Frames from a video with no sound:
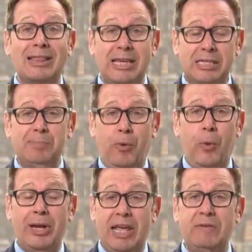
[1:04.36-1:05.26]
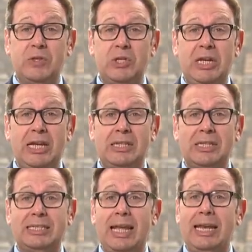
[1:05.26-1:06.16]
this point if she is
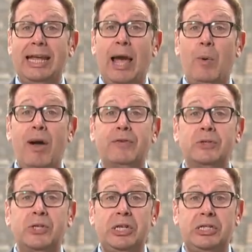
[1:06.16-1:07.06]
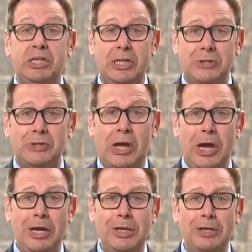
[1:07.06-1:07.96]
attending. However, she did
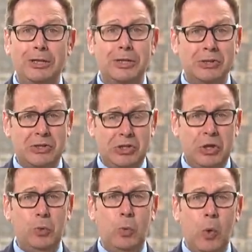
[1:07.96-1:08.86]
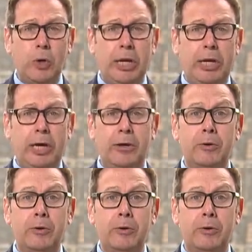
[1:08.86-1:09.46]
say she is still working on her